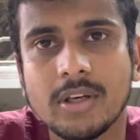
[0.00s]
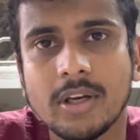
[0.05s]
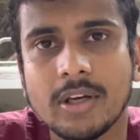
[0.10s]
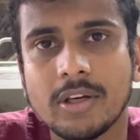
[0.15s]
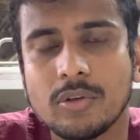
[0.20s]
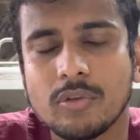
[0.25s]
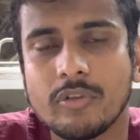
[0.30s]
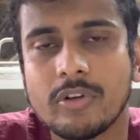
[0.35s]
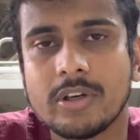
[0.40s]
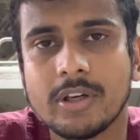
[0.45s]

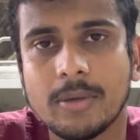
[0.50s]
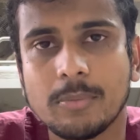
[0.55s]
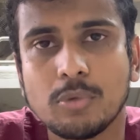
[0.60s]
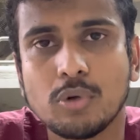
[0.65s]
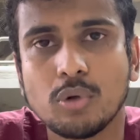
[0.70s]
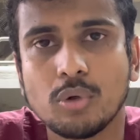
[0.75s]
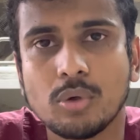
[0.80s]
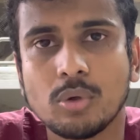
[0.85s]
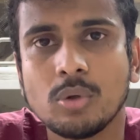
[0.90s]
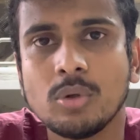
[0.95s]
and you will come
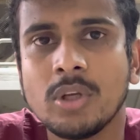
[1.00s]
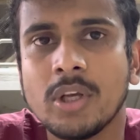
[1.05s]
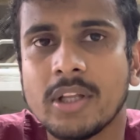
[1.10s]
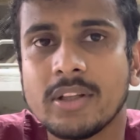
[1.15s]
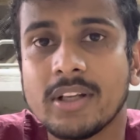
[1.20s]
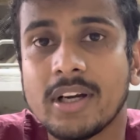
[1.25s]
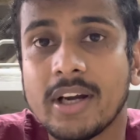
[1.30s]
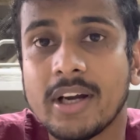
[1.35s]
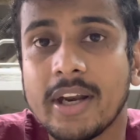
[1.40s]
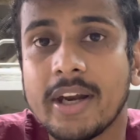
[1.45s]
to know
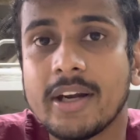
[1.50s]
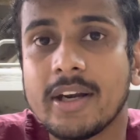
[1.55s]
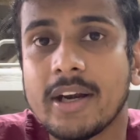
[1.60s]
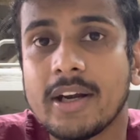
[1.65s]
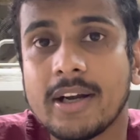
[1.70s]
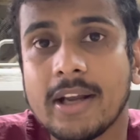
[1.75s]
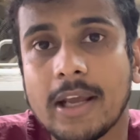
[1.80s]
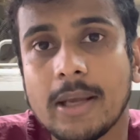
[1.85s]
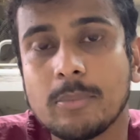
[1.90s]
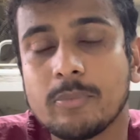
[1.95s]
the date
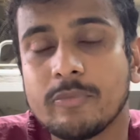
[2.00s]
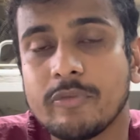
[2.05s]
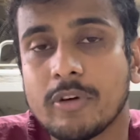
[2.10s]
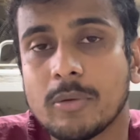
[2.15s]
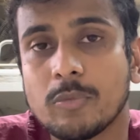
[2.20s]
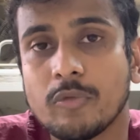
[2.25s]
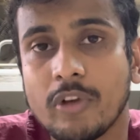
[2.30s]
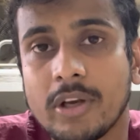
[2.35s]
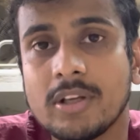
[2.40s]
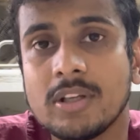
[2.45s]
and time
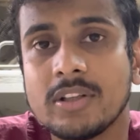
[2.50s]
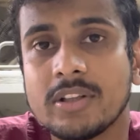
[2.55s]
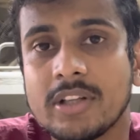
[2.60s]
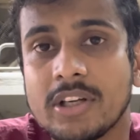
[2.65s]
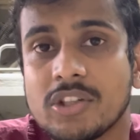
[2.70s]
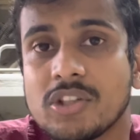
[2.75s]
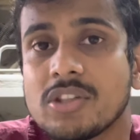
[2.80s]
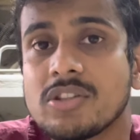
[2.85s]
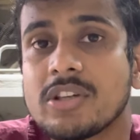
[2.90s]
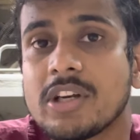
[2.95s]
from when the
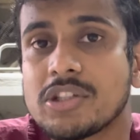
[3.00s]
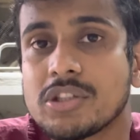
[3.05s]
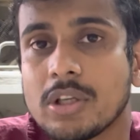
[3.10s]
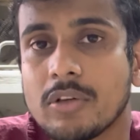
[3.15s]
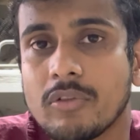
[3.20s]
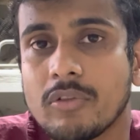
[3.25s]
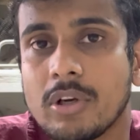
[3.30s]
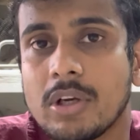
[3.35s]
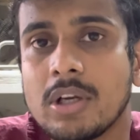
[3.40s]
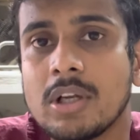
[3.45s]

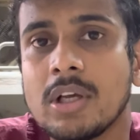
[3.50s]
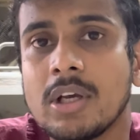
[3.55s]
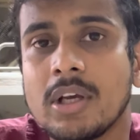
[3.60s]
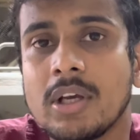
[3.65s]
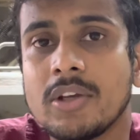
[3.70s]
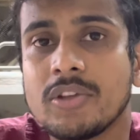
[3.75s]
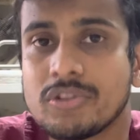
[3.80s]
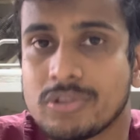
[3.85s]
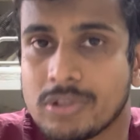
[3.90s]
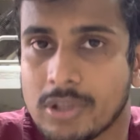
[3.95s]
registration will
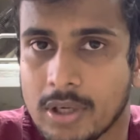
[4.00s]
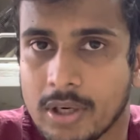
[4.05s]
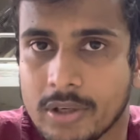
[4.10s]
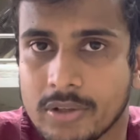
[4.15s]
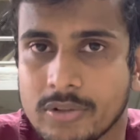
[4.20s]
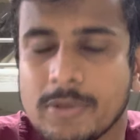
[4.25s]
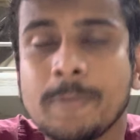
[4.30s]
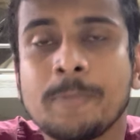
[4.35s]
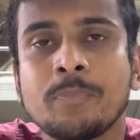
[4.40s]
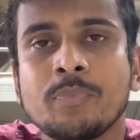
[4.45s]

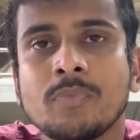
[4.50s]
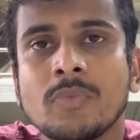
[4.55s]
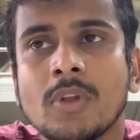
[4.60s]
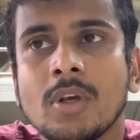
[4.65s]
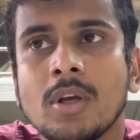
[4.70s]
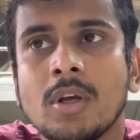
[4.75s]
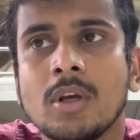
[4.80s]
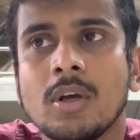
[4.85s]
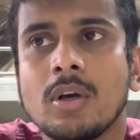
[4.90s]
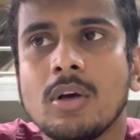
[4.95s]
start,
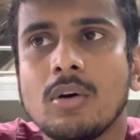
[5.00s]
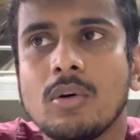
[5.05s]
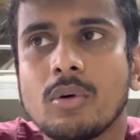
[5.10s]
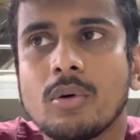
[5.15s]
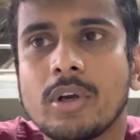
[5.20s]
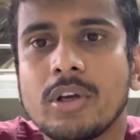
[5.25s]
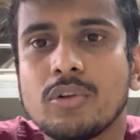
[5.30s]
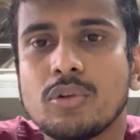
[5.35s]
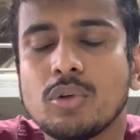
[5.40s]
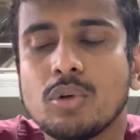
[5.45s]

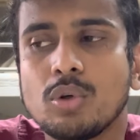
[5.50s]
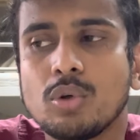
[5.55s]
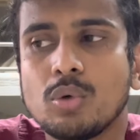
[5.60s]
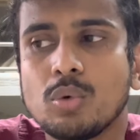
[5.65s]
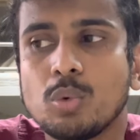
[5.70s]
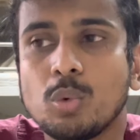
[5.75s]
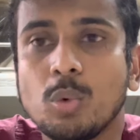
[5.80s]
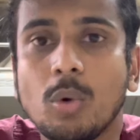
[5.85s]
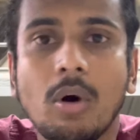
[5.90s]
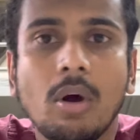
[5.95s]
okay. So
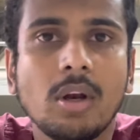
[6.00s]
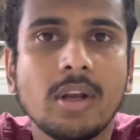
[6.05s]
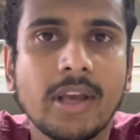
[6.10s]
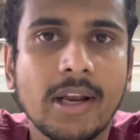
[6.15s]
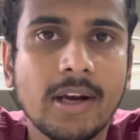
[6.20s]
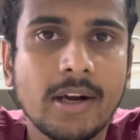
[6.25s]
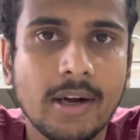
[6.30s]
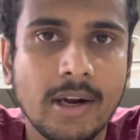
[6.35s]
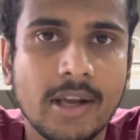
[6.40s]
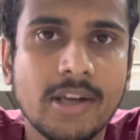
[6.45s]
who all
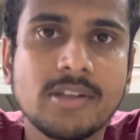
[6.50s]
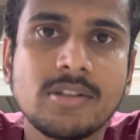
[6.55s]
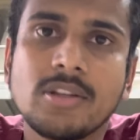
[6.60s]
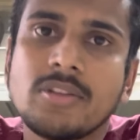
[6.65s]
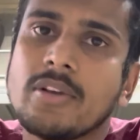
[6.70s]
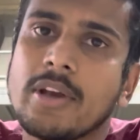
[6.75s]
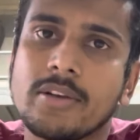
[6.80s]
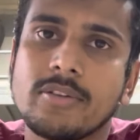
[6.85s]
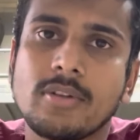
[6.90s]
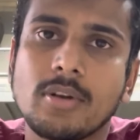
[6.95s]
can write this
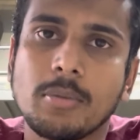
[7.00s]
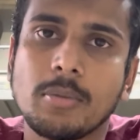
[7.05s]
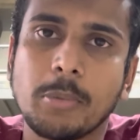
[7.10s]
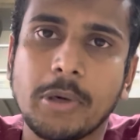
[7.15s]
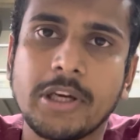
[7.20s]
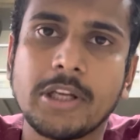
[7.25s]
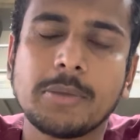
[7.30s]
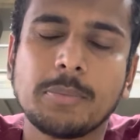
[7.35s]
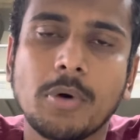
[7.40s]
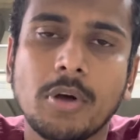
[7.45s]
exam,
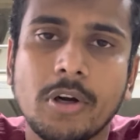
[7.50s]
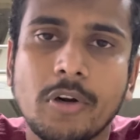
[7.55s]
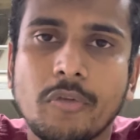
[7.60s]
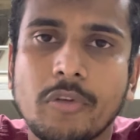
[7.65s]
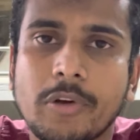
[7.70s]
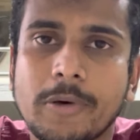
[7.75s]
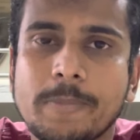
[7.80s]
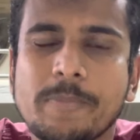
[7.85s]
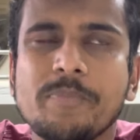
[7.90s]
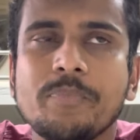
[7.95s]
EDIC Part
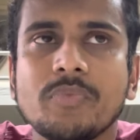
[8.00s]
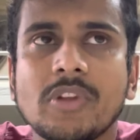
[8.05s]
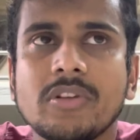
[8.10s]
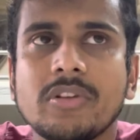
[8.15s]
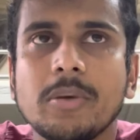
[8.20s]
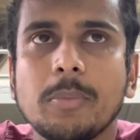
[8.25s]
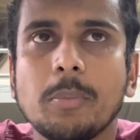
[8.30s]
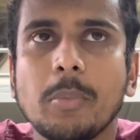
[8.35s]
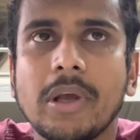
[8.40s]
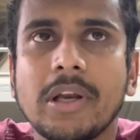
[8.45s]
1?
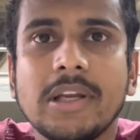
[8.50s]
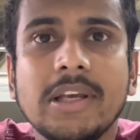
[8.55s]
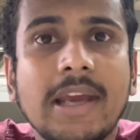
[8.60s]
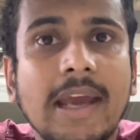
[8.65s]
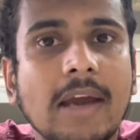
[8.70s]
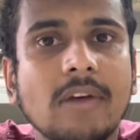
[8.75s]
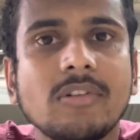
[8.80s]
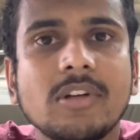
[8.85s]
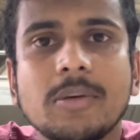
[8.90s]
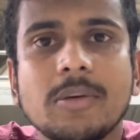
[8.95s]
See, many
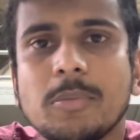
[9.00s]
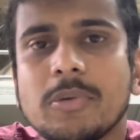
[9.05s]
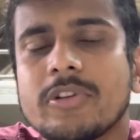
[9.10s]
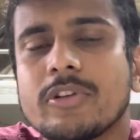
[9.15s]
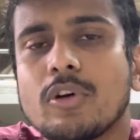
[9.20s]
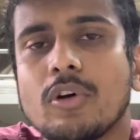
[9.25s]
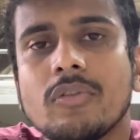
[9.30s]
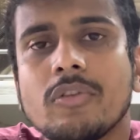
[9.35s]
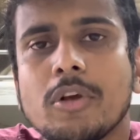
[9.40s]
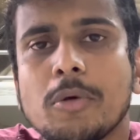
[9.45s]
have that
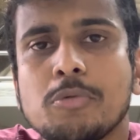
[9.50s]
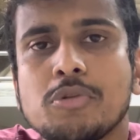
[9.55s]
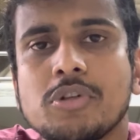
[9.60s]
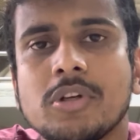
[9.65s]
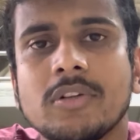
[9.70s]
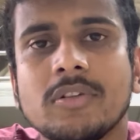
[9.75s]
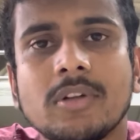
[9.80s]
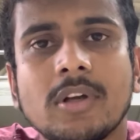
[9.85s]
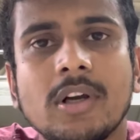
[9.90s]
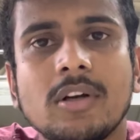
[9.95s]

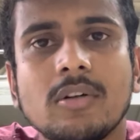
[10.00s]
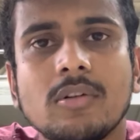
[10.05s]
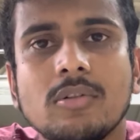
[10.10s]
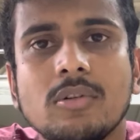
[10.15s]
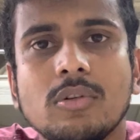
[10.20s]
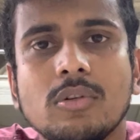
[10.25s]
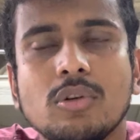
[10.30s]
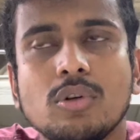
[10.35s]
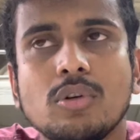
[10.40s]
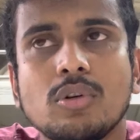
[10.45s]
misconception that
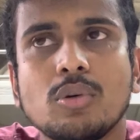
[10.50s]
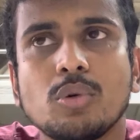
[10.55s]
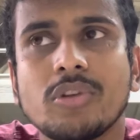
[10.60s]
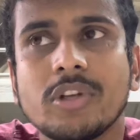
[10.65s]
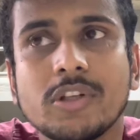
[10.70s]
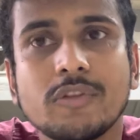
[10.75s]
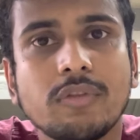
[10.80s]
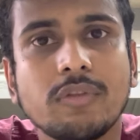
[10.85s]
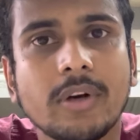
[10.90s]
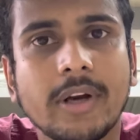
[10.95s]
to
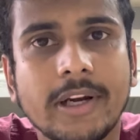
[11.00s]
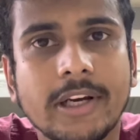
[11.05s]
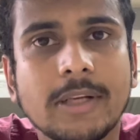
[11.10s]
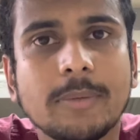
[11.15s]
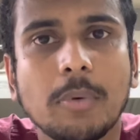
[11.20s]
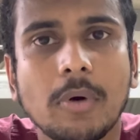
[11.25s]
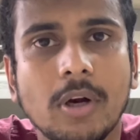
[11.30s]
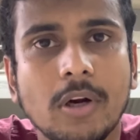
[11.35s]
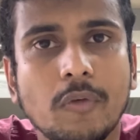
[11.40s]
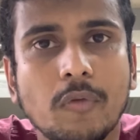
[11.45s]
sit for
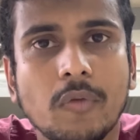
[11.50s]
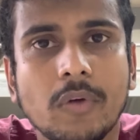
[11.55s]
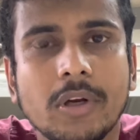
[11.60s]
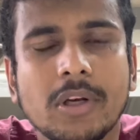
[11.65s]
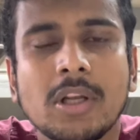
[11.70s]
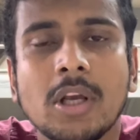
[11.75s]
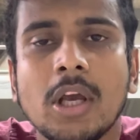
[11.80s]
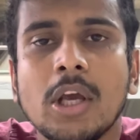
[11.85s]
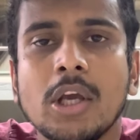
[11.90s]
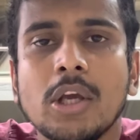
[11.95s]
EDIC Part 1
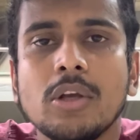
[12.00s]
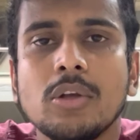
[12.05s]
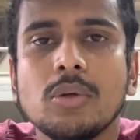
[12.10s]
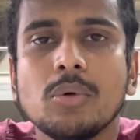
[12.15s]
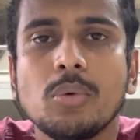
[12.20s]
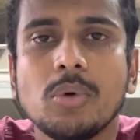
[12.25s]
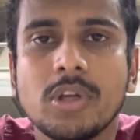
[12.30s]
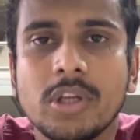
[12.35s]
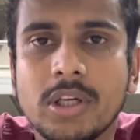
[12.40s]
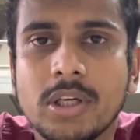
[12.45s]
you
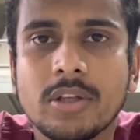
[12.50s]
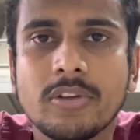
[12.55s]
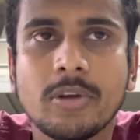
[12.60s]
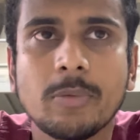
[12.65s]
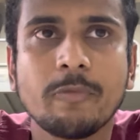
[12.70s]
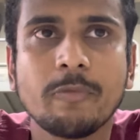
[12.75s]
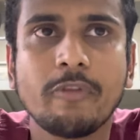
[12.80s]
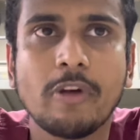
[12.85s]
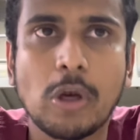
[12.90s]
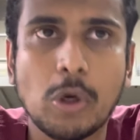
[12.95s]
need
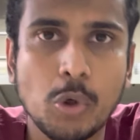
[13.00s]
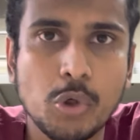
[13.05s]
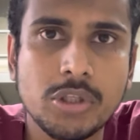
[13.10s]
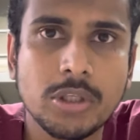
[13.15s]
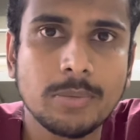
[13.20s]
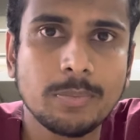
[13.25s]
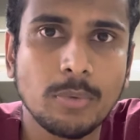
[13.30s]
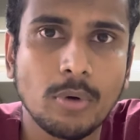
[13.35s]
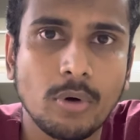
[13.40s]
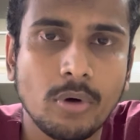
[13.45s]
some
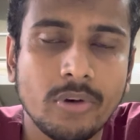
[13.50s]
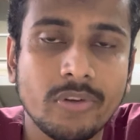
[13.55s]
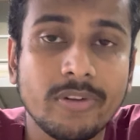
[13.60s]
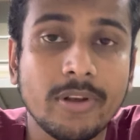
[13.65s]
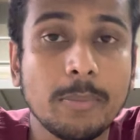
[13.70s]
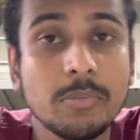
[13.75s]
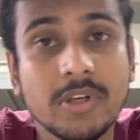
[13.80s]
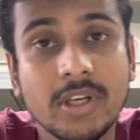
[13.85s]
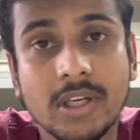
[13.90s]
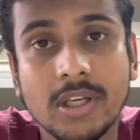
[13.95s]
fellowship or
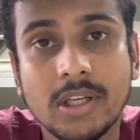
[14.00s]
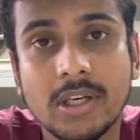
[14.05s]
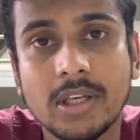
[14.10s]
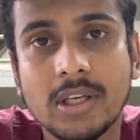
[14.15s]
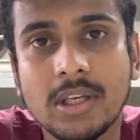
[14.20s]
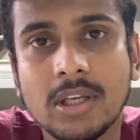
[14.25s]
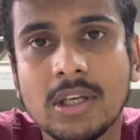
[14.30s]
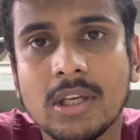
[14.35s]
some degree